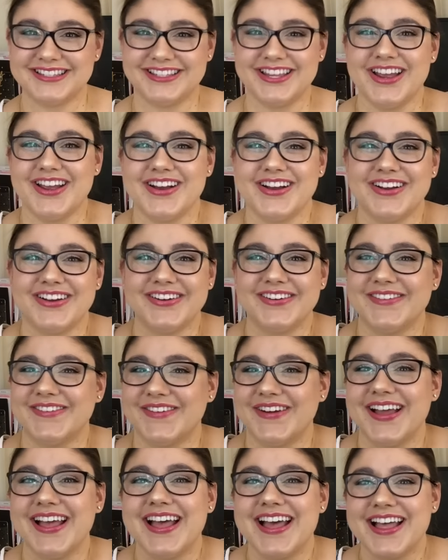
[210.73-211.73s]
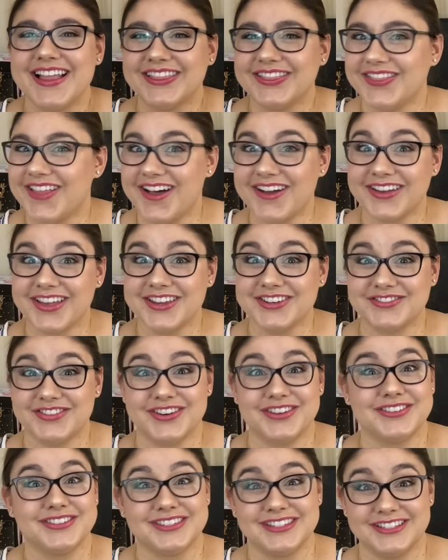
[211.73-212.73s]
So long
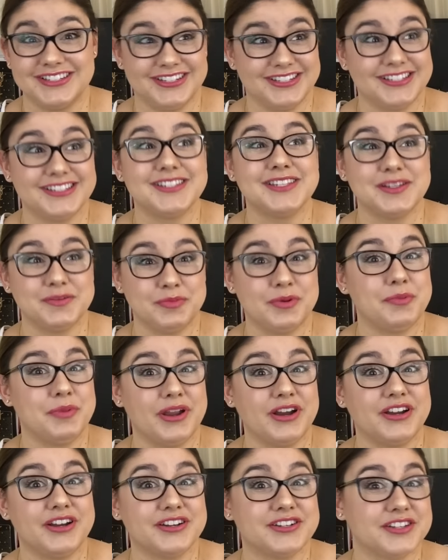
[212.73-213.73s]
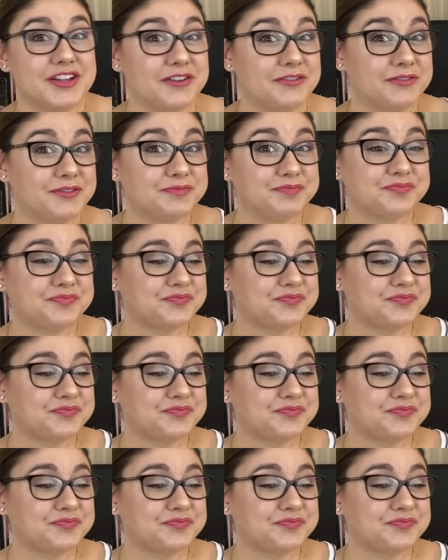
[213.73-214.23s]
intros, just prepare yourself.